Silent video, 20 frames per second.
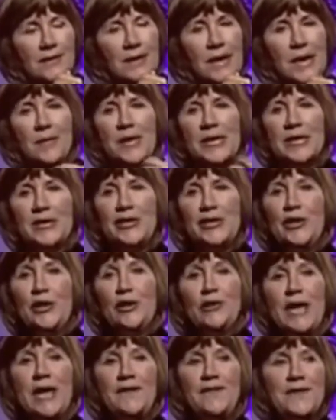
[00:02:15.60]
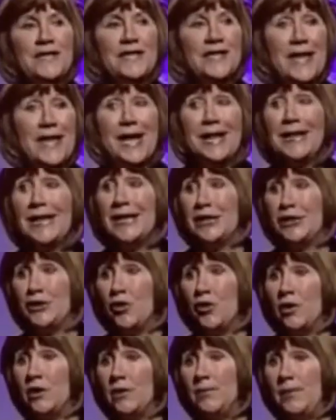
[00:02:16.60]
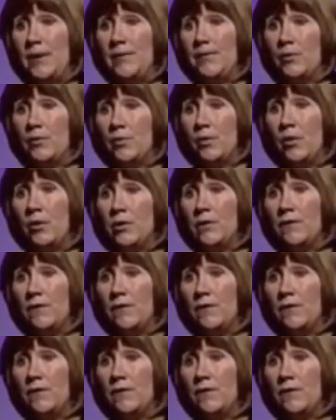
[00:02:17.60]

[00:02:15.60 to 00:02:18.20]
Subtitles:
Because, you know, life is a lot like a toilet paper roll.